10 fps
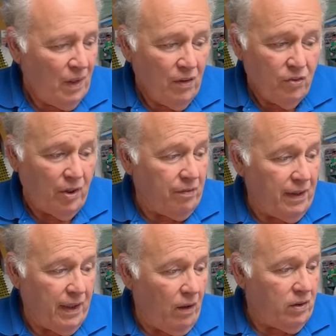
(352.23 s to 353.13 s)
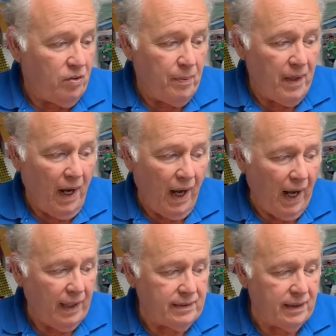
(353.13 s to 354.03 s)
Silver and Gold has been
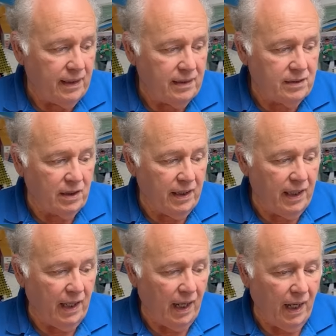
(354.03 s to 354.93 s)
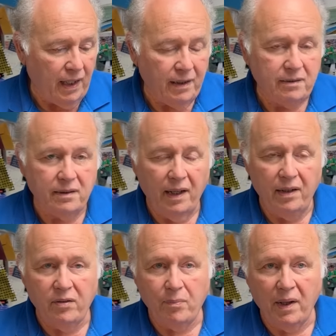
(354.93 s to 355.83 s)
hot. It's going to get hotter. Today
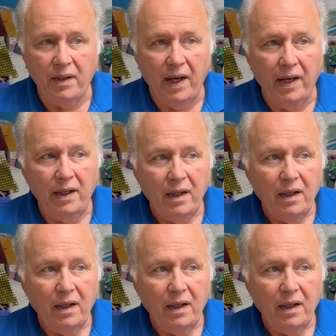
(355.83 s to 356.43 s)
is Monday.